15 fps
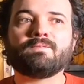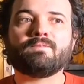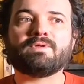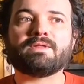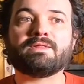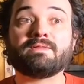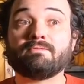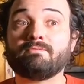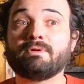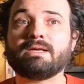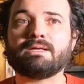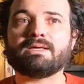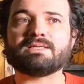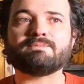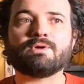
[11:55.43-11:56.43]
with a
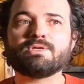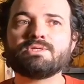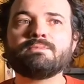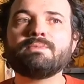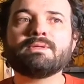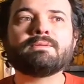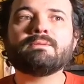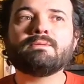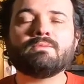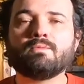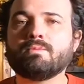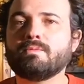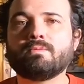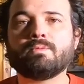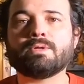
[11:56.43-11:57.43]
really nice margin, but
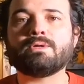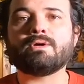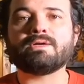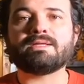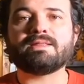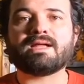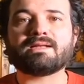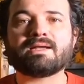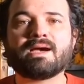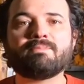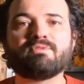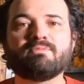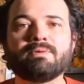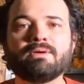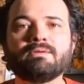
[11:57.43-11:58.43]
we're not in that
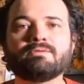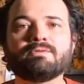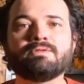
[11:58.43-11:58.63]
type of beer.